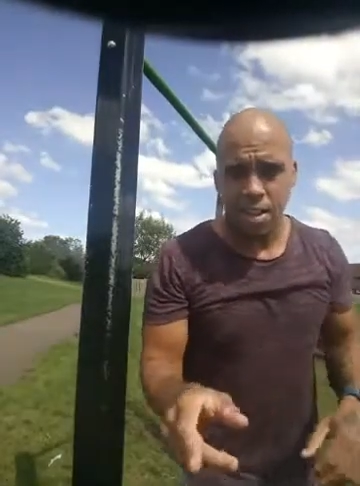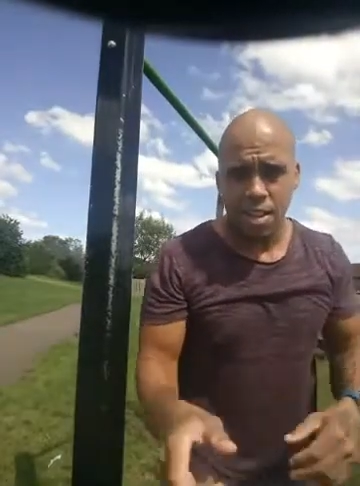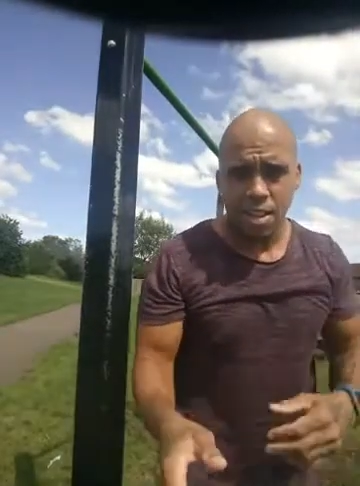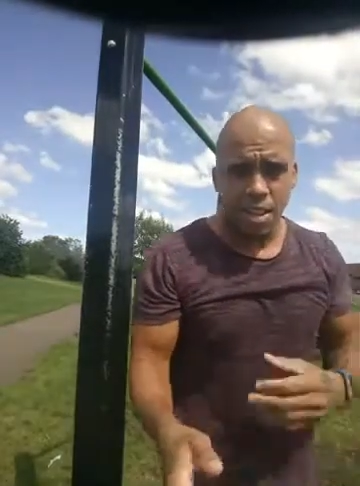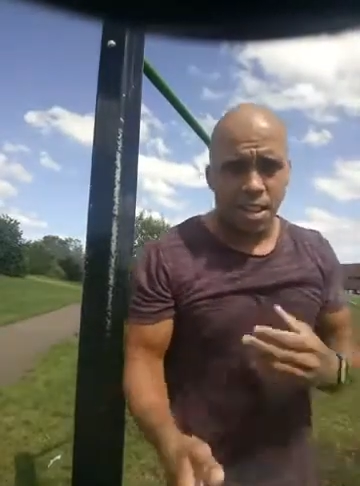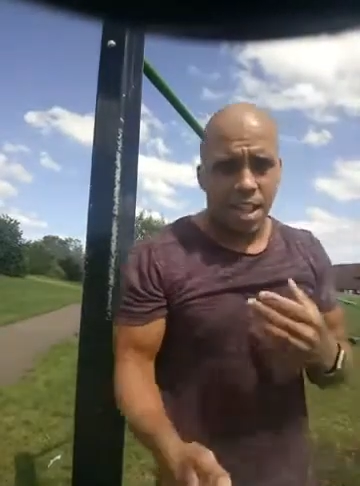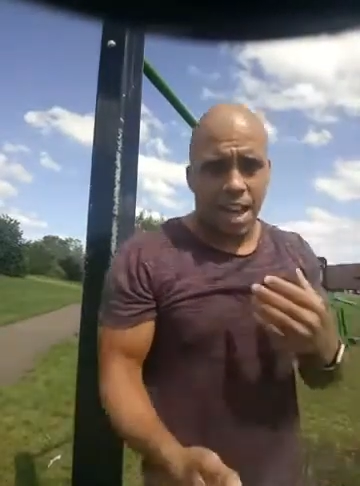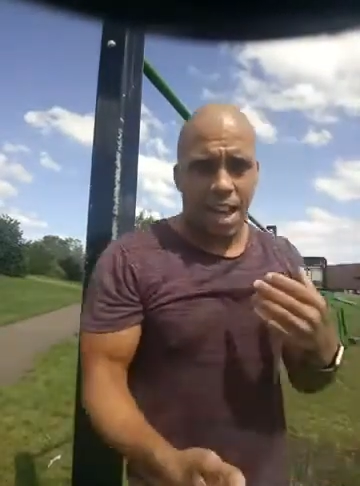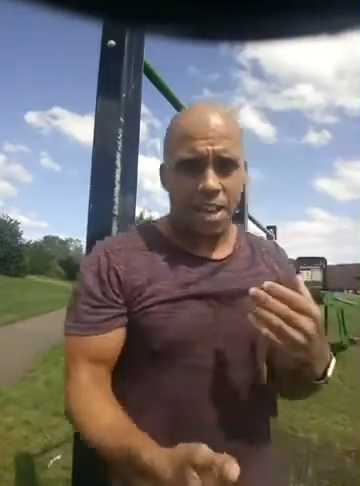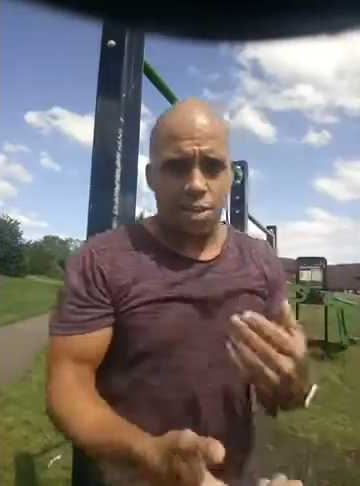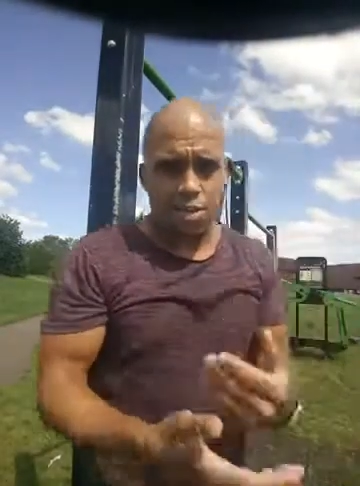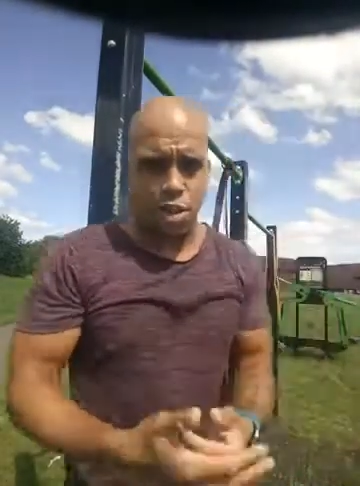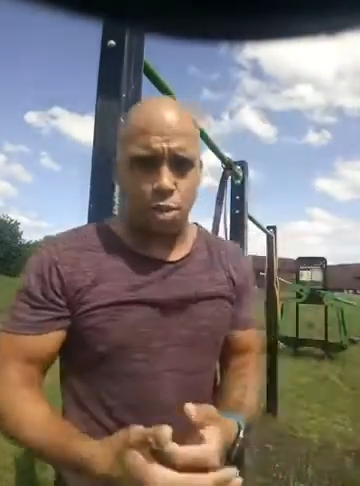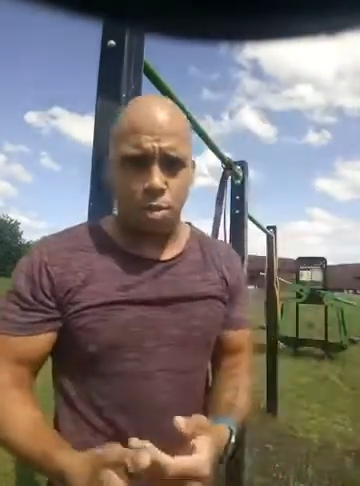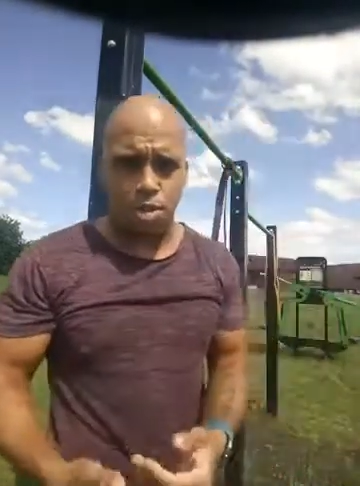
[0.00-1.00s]
and
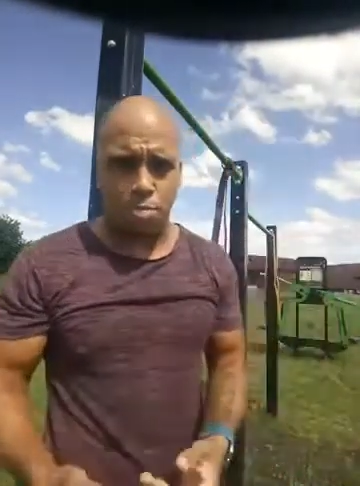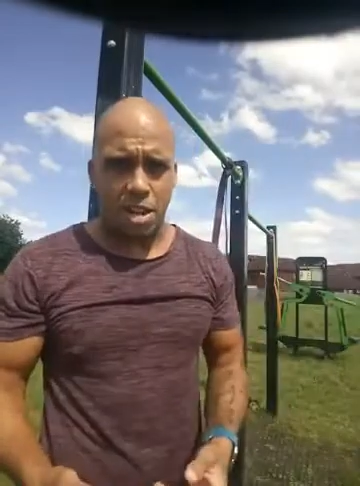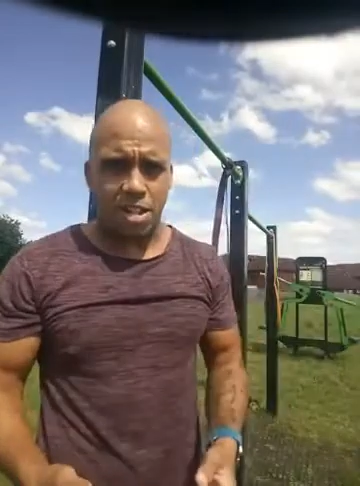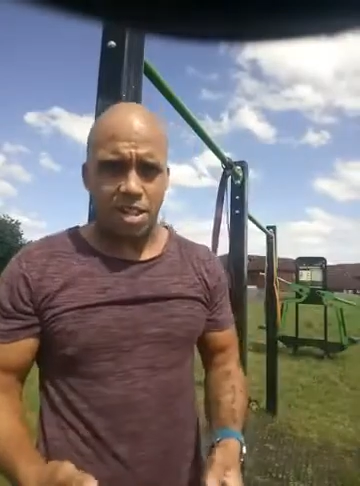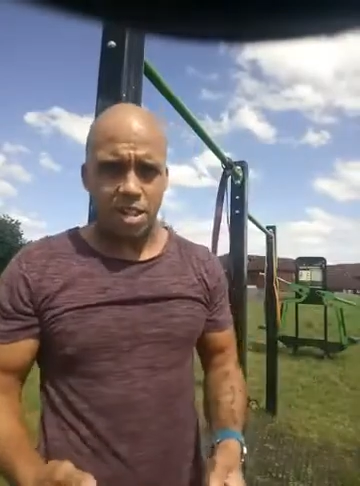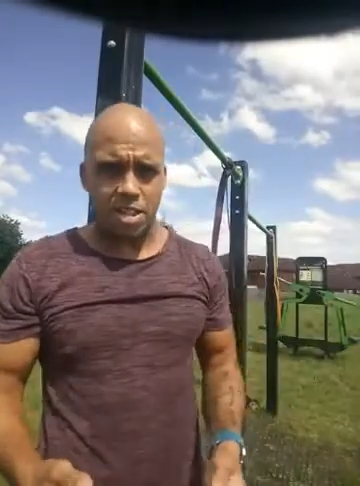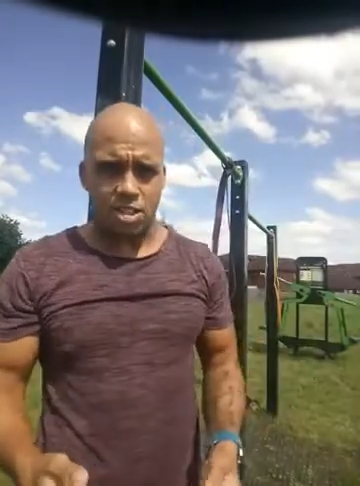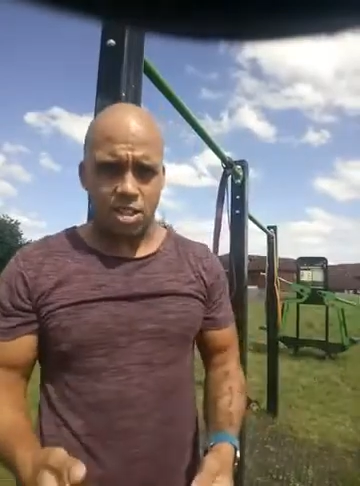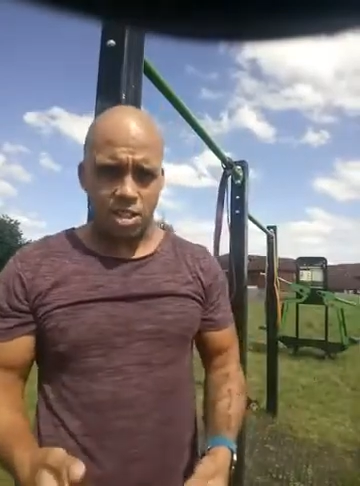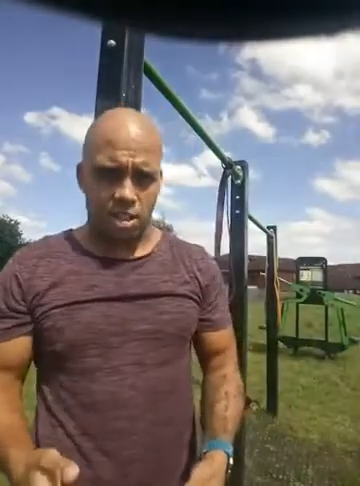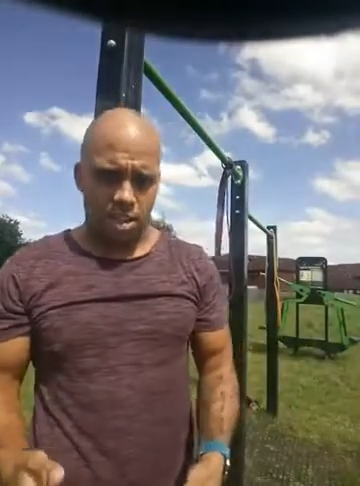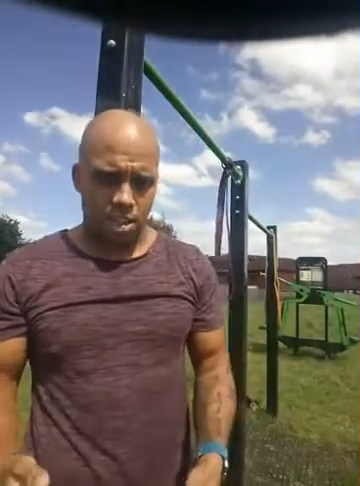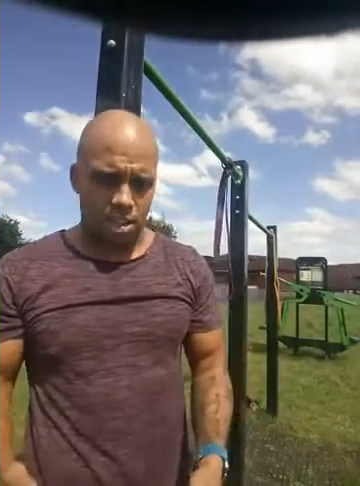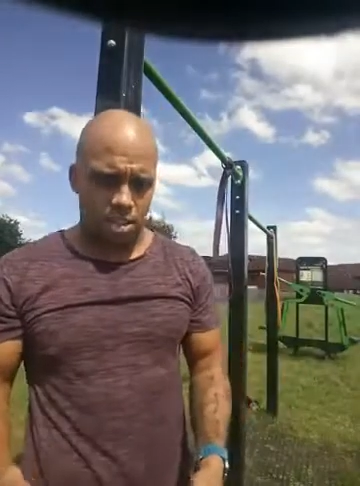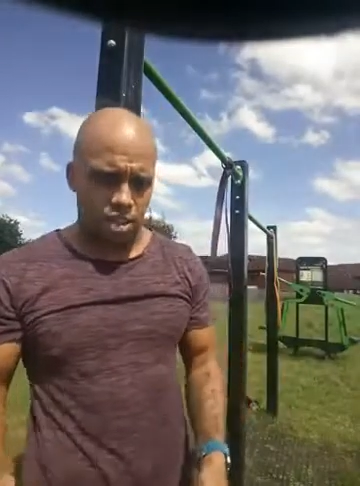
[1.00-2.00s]
do as many as
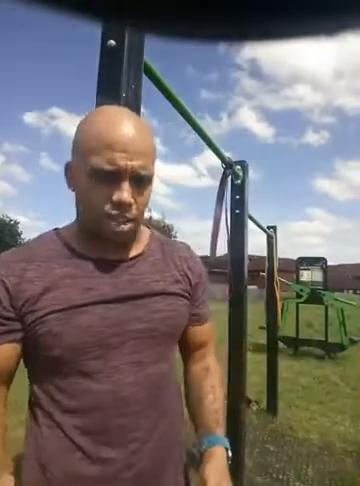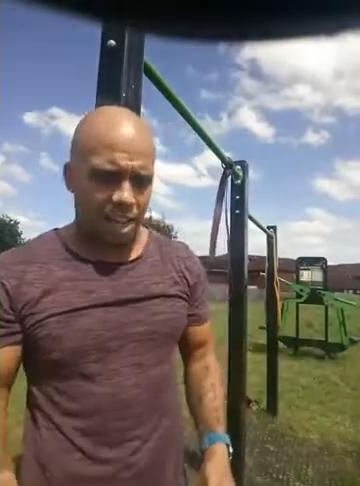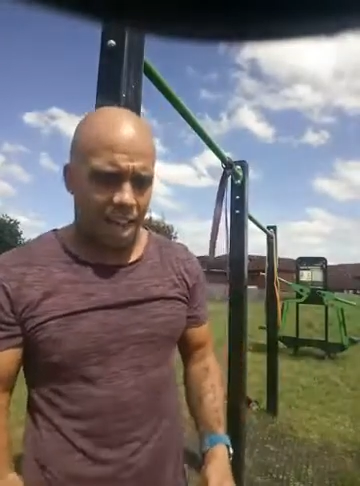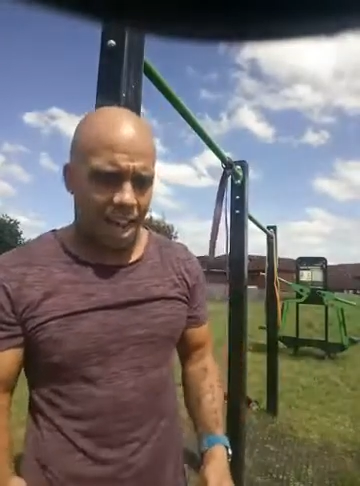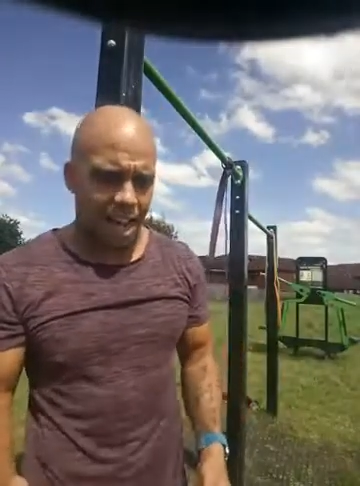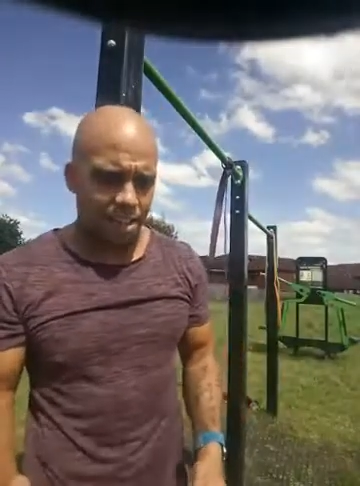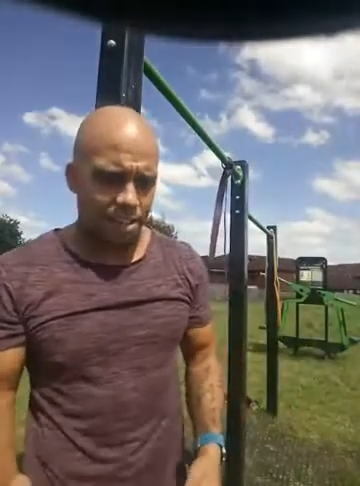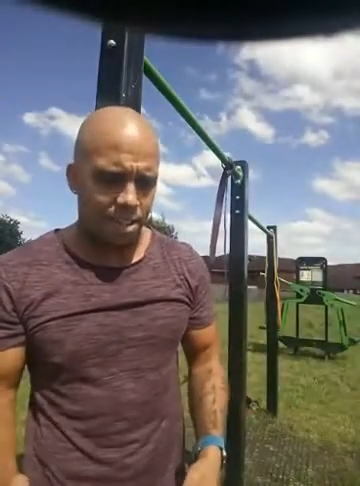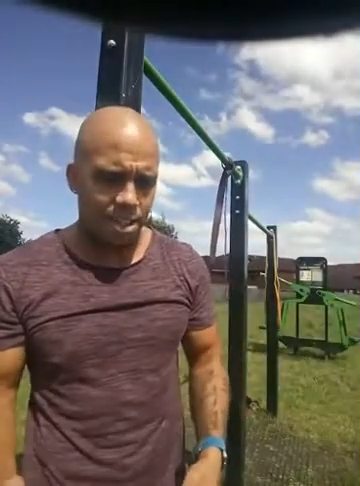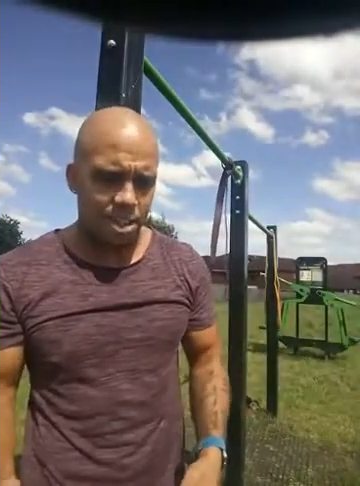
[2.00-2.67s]
you can,